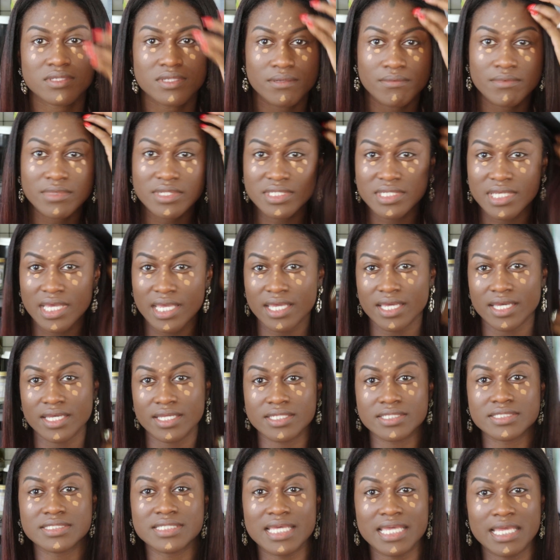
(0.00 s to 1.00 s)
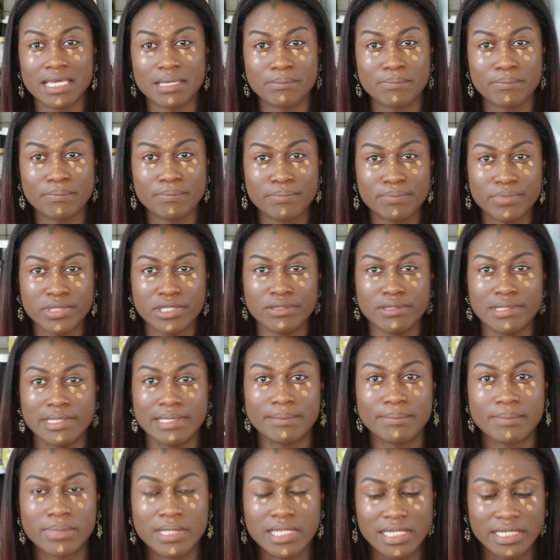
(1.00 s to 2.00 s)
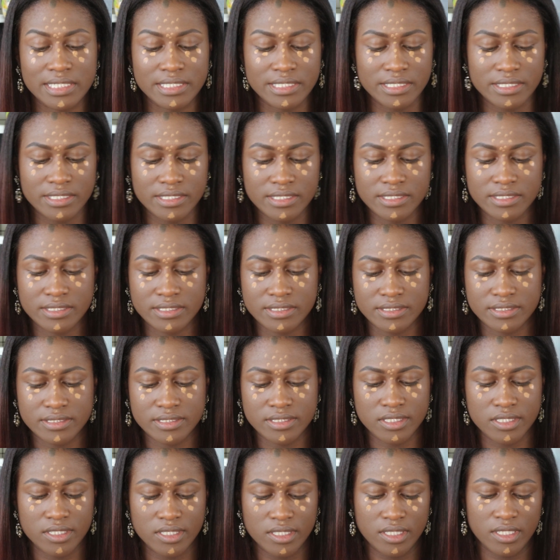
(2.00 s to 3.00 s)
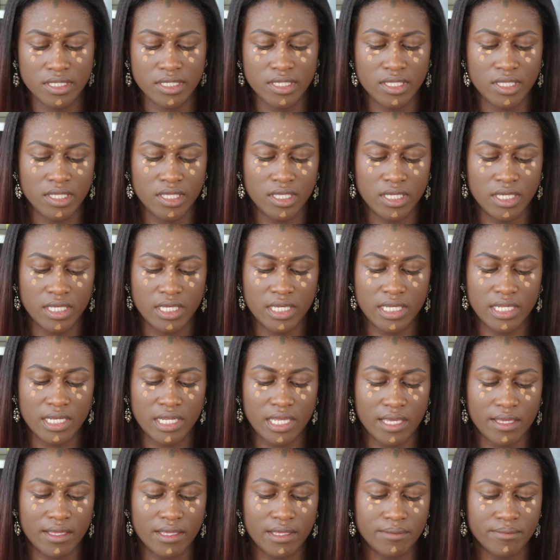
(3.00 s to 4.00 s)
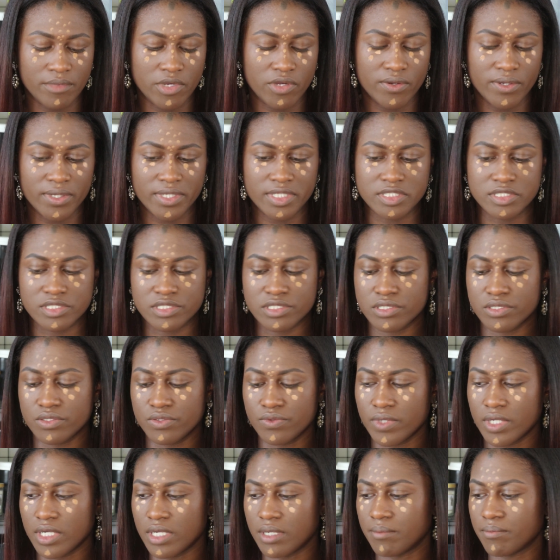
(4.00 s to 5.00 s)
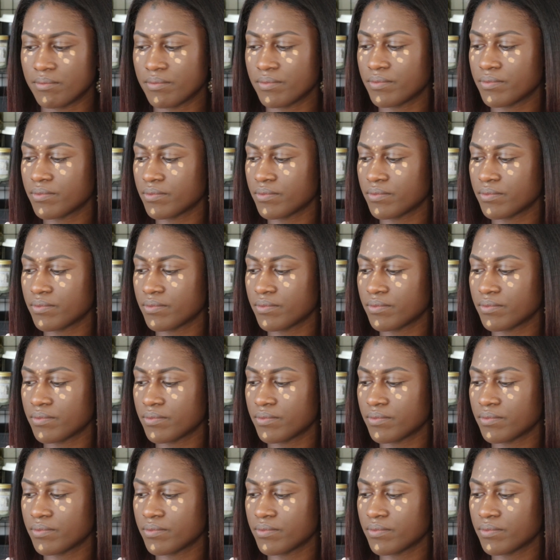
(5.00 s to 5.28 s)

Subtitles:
So I'm gonna take a damp beauty blender and I'm going to